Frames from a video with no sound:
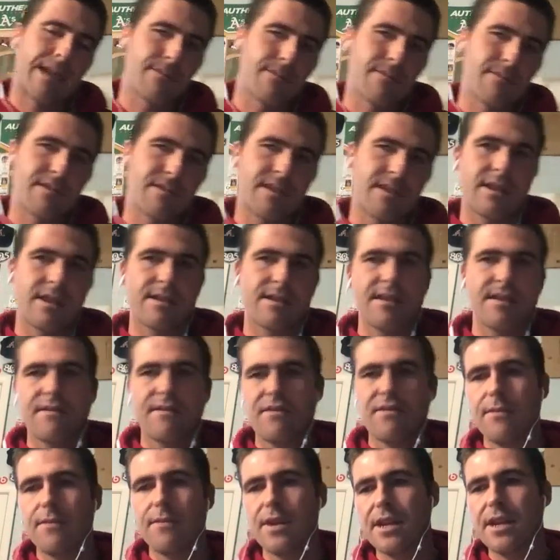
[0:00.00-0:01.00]
the games,
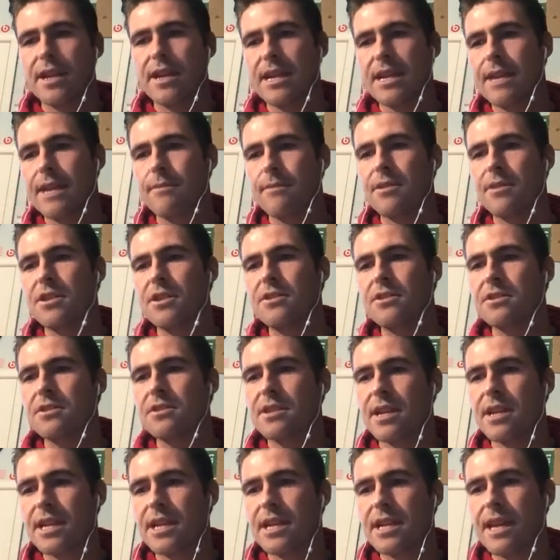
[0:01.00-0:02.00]
except for the Monday night game and
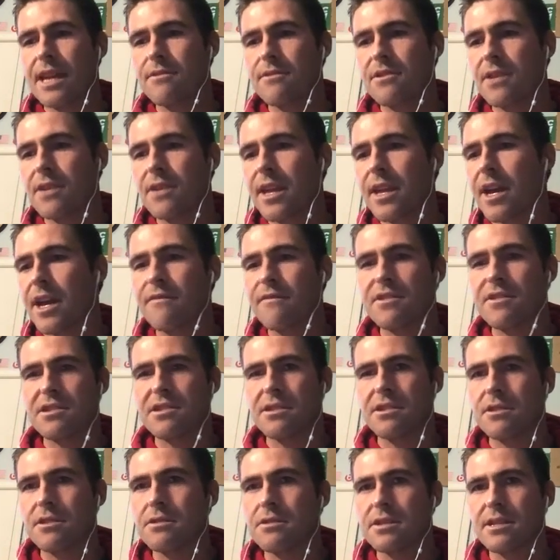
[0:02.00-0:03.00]
the Tuesday night game. So they
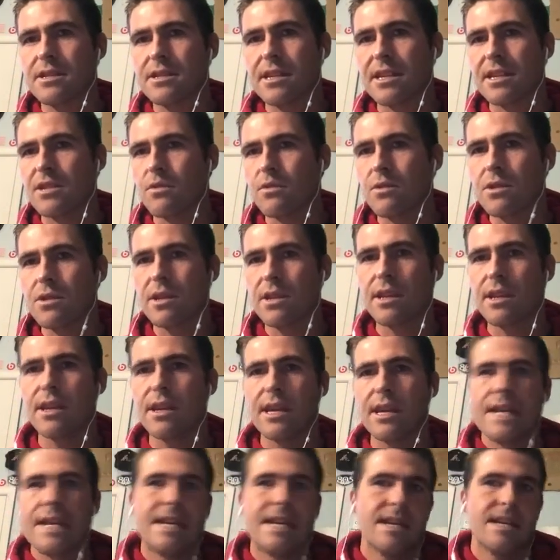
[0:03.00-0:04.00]
obviously know this thing's
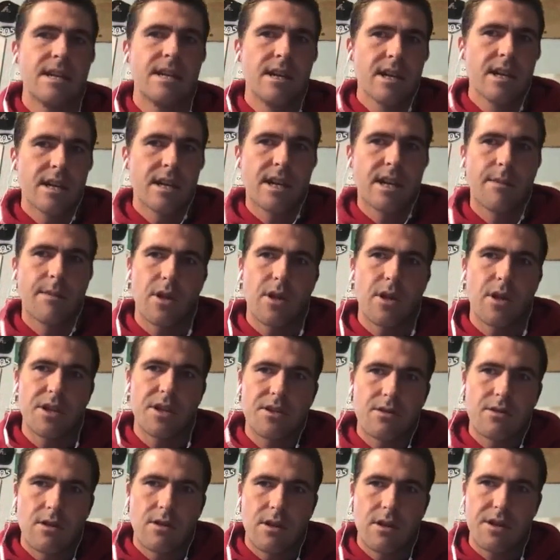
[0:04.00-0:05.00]
really coming
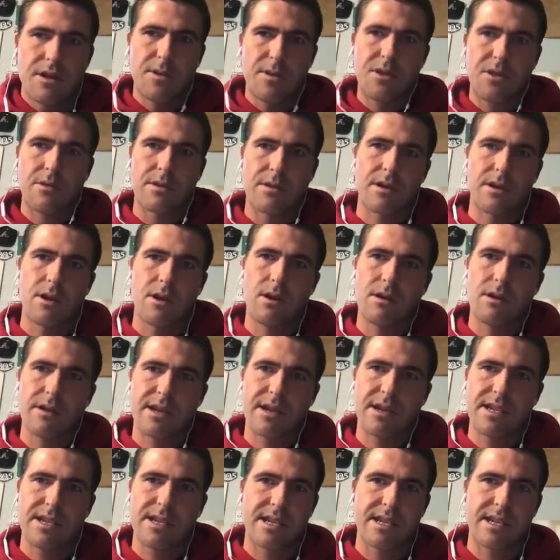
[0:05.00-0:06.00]
on strong, especially with the
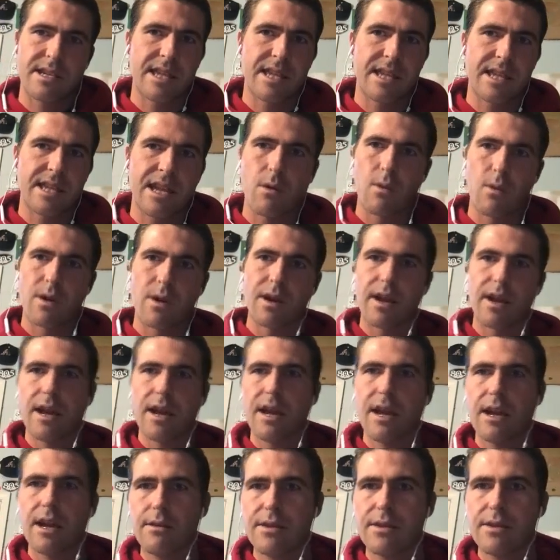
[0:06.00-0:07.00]
holiday season. They don't want to
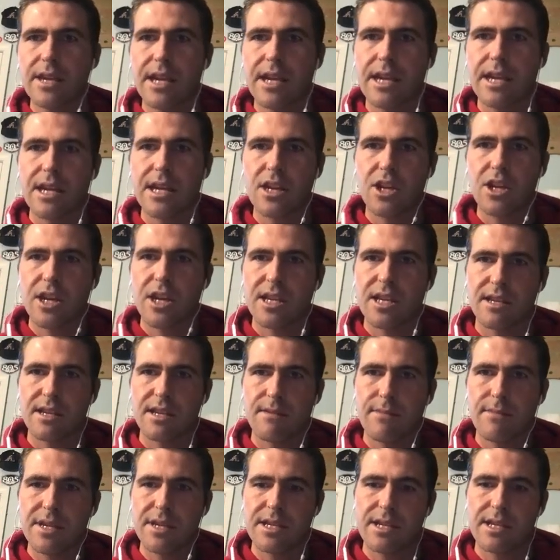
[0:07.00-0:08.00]
take any chances
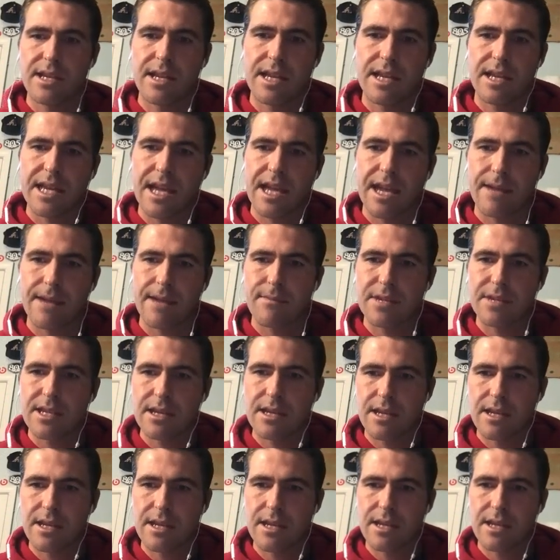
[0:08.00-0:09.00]
of missing any games